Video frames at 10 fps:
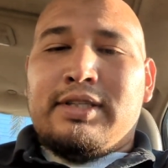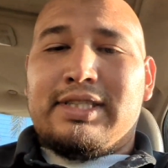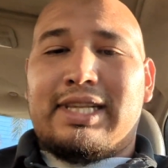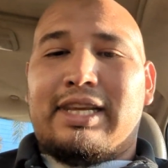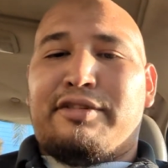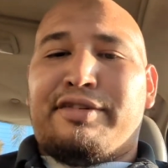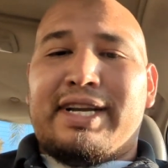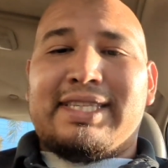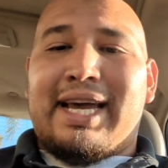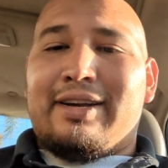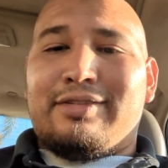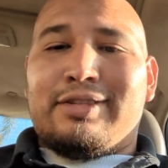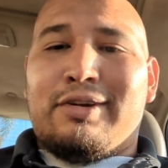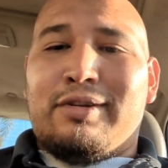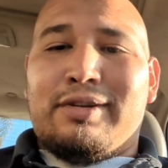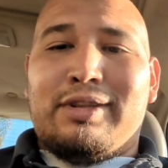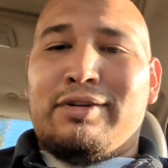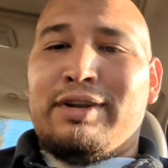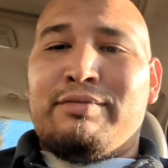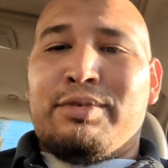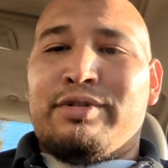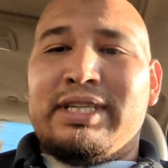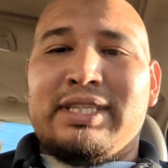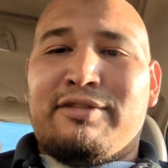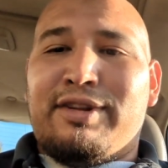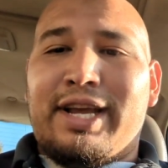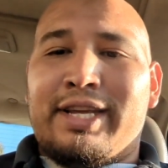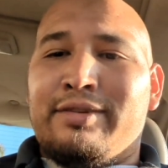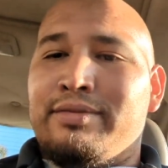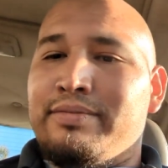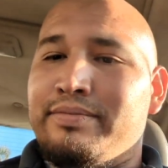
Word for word: solidified tackles. Don't don't give them a reason to flag you.